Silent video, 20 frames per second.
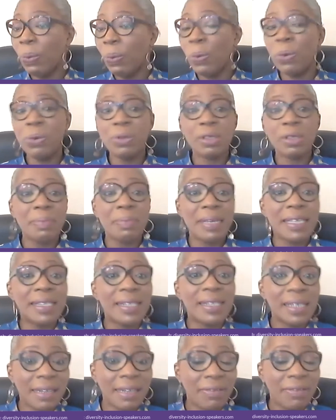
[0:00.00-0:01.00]
who's
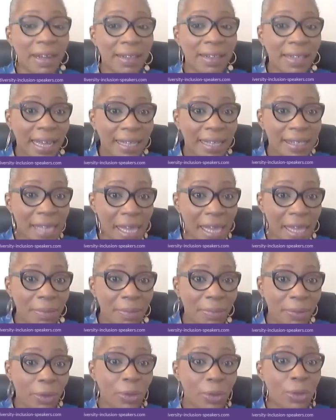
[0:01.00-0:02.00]
missing around our
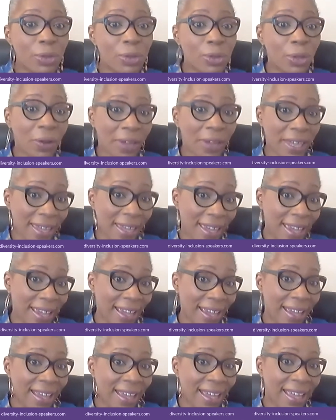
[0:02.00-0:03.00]
table, who's not
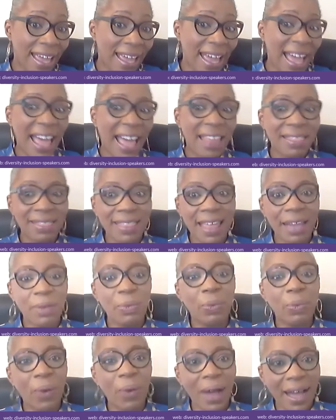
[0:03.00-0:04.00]
here, and
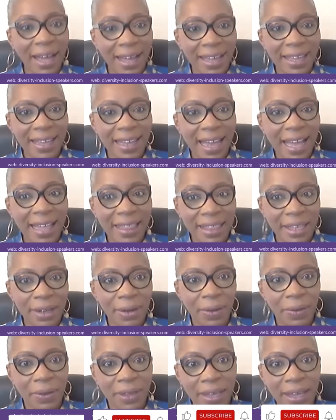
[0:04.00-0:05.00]
then why are they
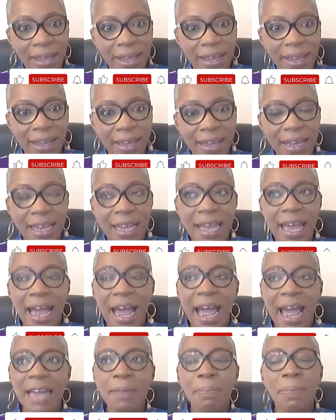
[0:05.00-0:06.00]
not here?
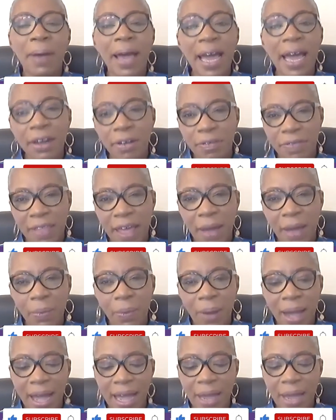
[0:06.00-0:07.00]
And part of that
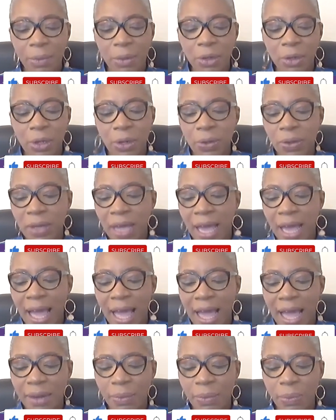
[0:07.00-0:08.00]
why would look
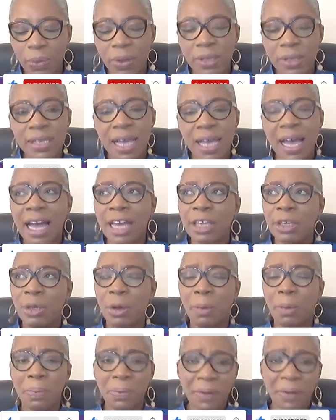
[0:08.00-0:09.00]
at what are
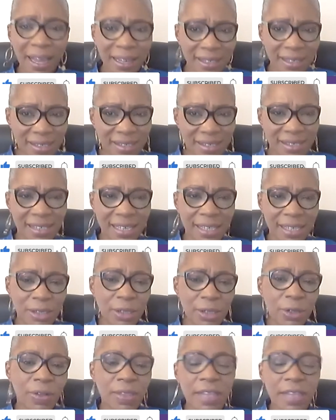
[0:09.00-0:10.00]
your practices.
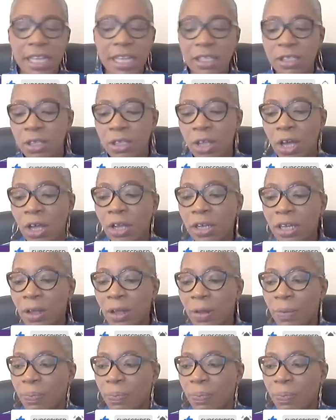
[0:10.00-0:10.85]
It's not